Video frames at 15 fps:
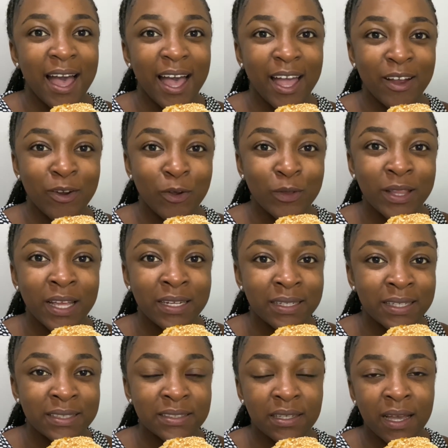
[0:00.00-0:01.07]
I wrote that
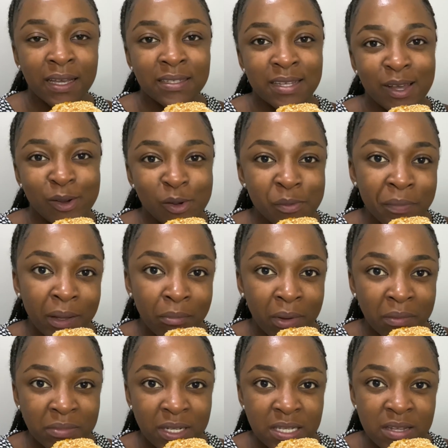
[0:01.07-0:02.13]
test. Guys, I hope my
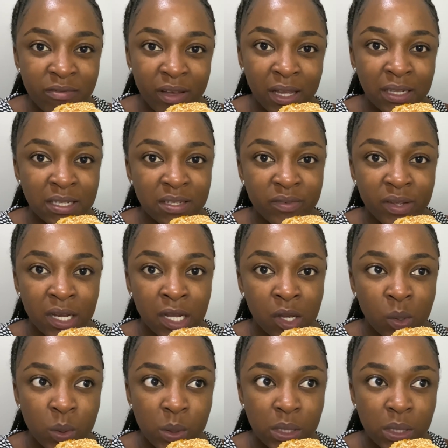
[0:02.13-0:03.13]
mom doesn't find this video.